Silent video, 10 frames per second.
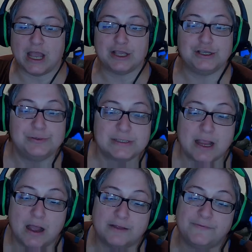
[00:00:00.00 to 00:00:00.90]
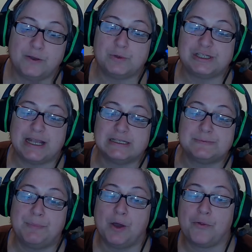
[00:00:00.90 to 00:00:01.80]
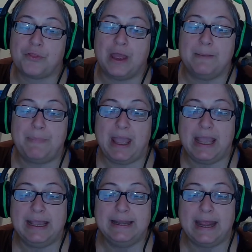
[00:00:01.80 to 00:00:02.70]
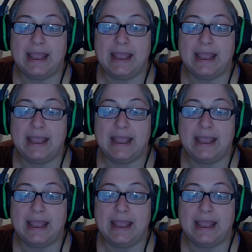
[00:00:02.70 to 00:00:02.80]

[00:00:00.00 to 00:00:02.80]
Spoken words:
use Canva, which has both a paid